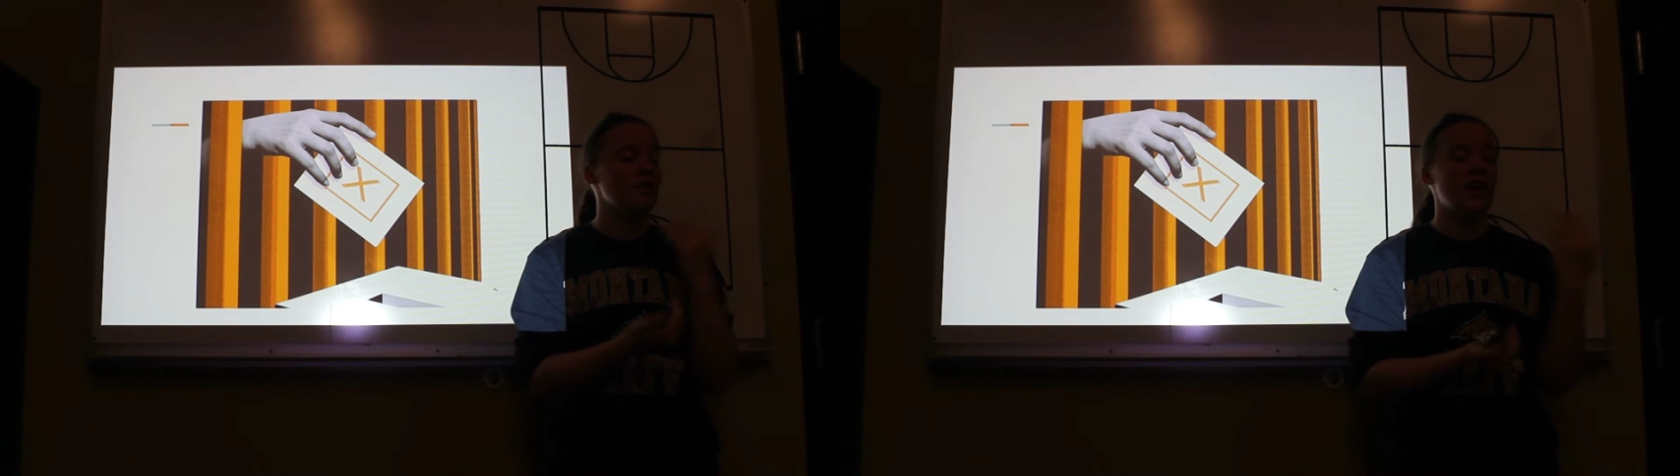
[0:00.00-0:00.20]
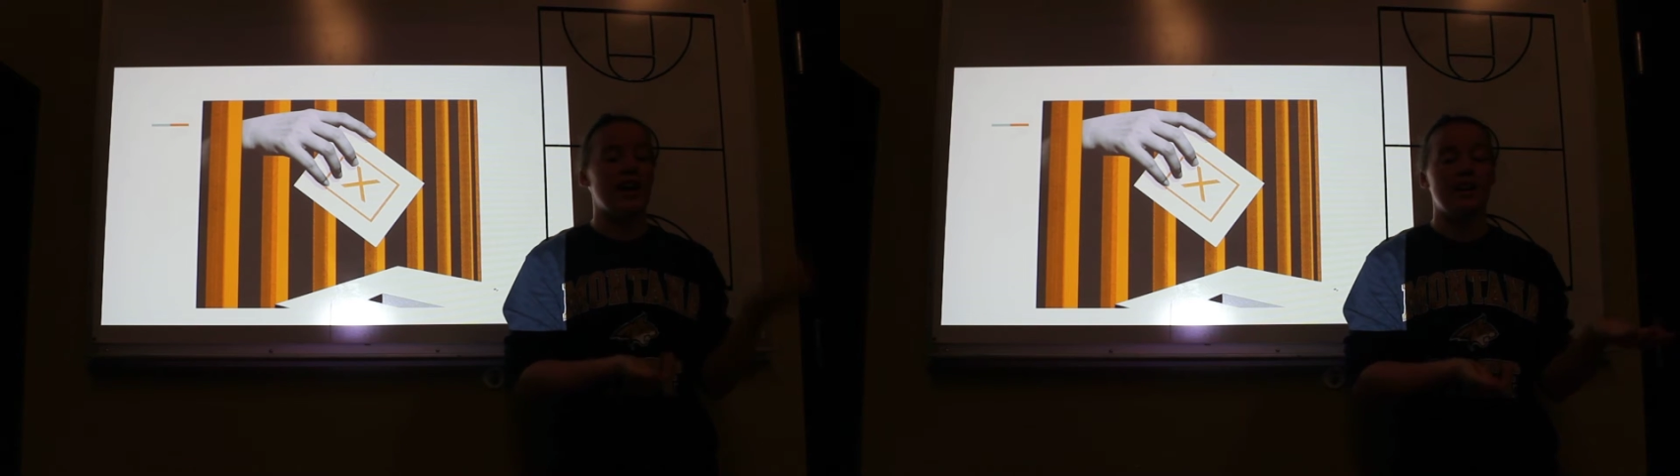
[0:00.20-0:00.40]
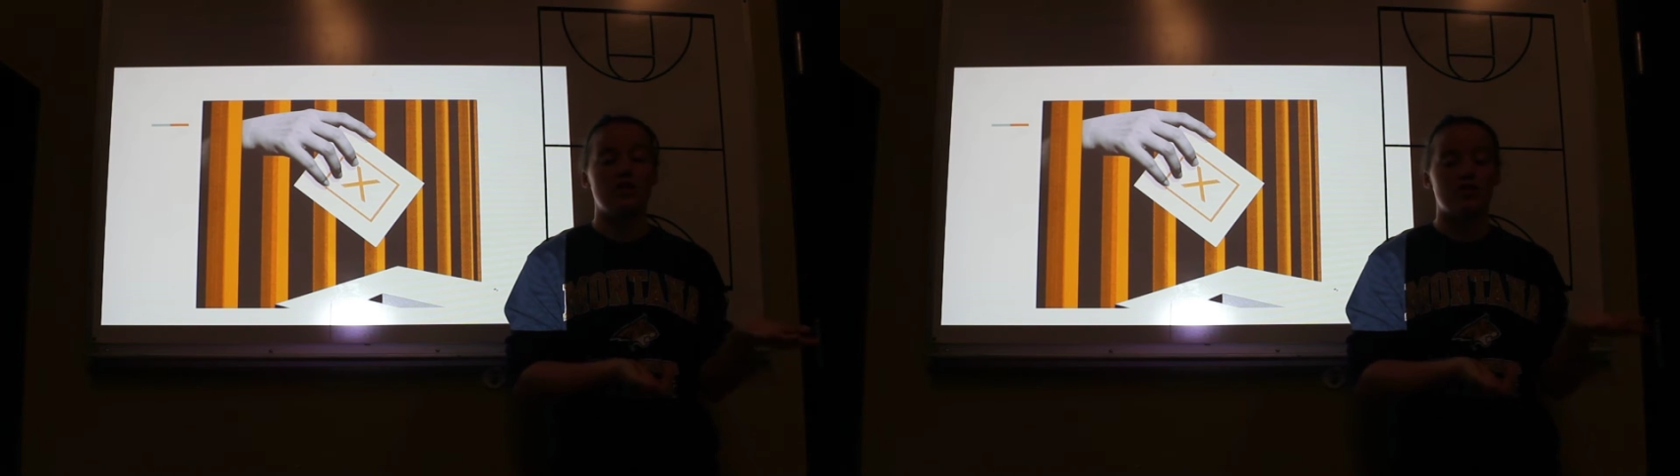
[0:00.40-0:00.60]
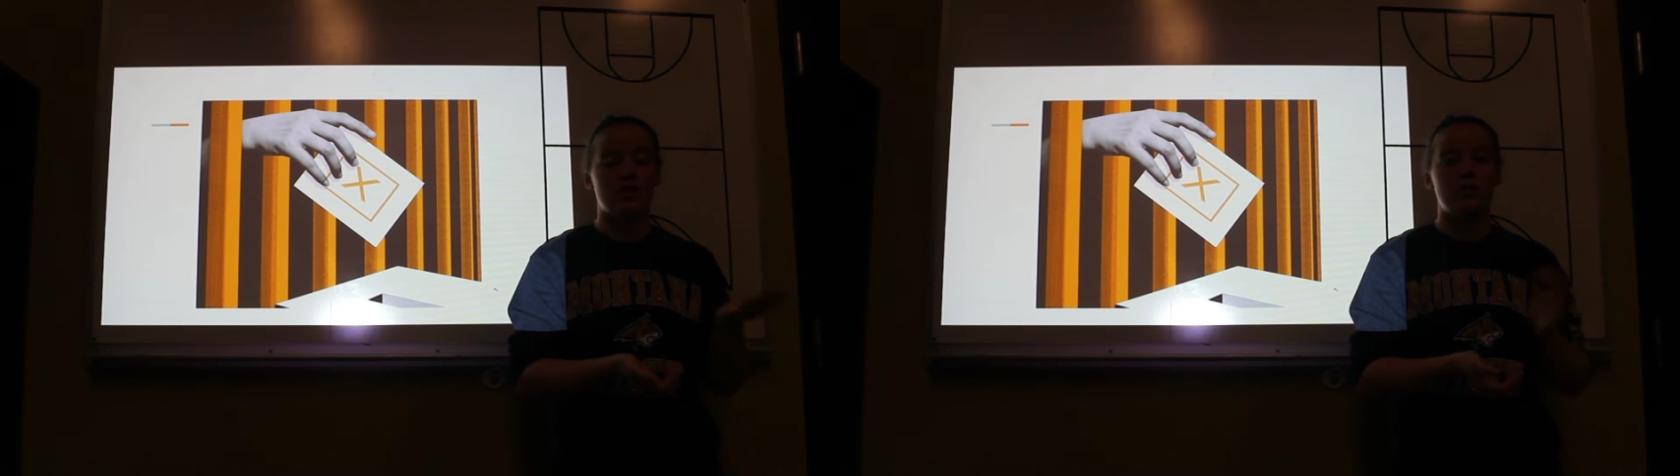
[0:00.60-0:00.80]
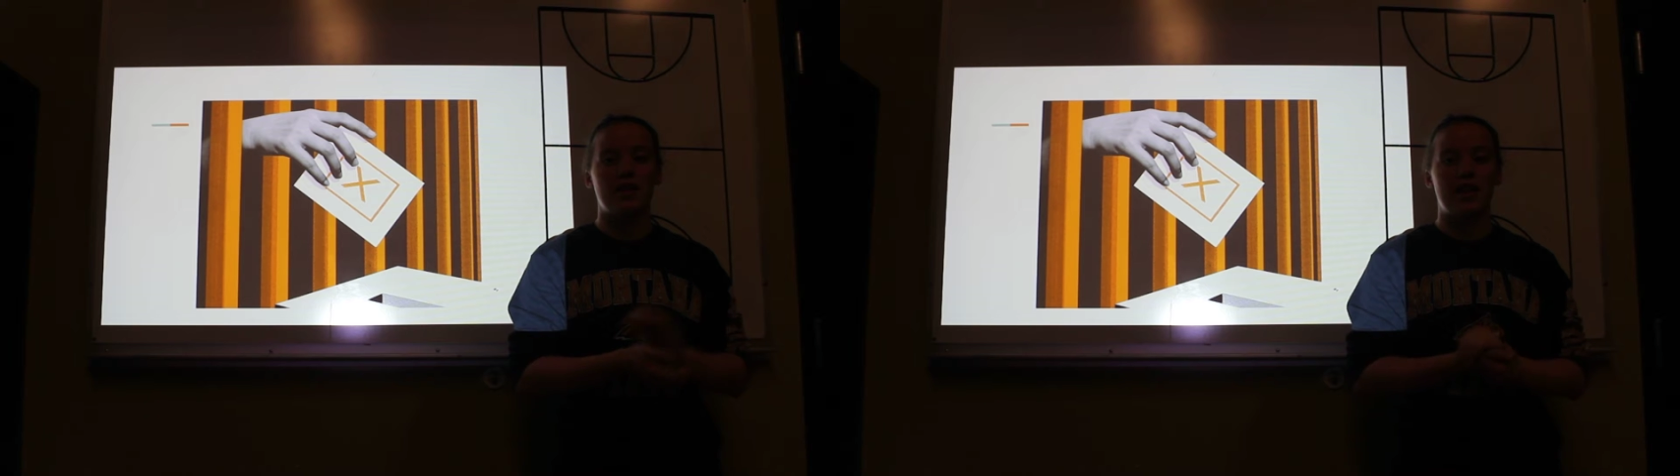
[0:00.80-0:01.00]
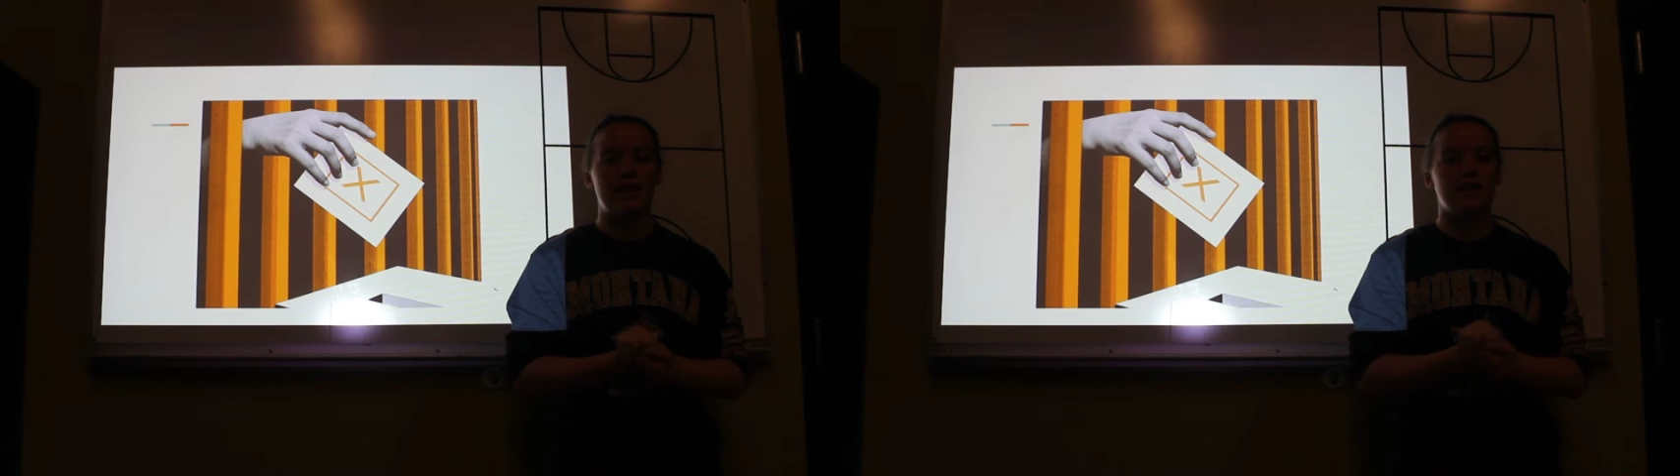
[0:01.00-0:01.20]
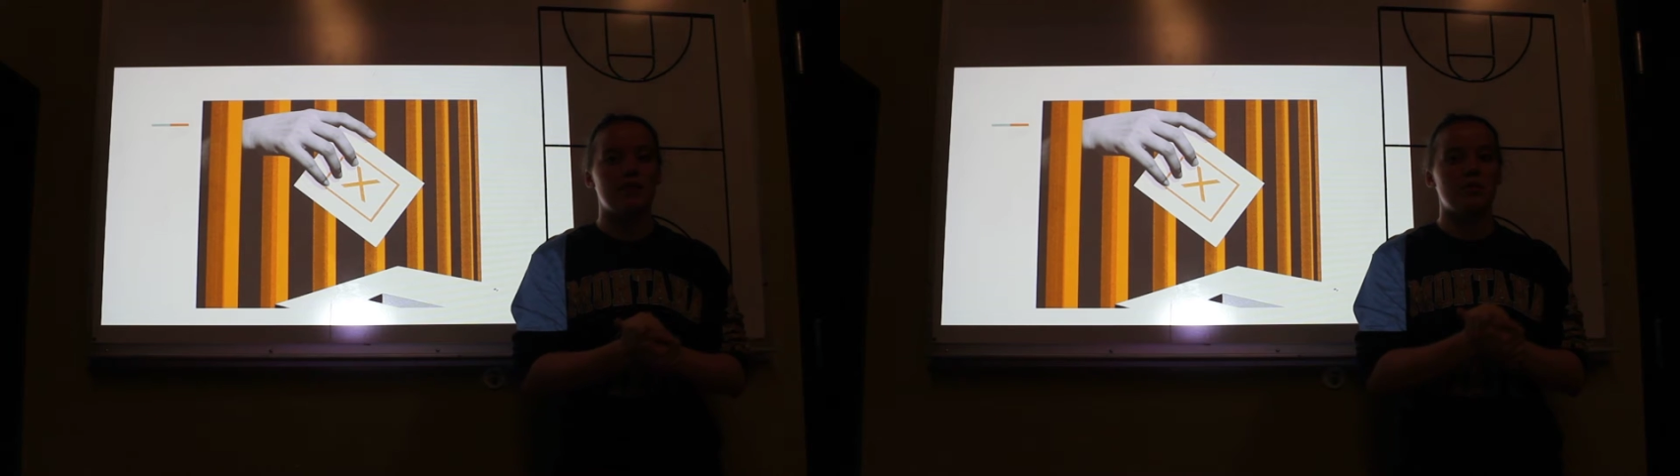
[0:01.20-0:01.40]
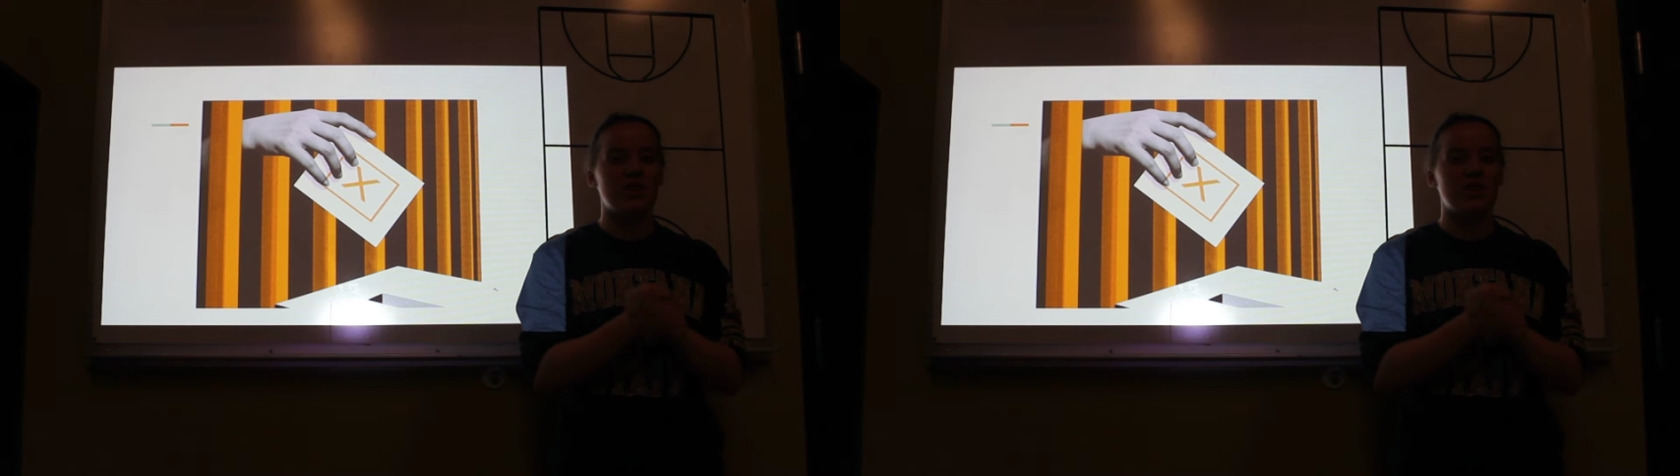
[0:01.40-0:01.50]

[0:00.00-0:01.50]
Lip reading: we had Trump elected.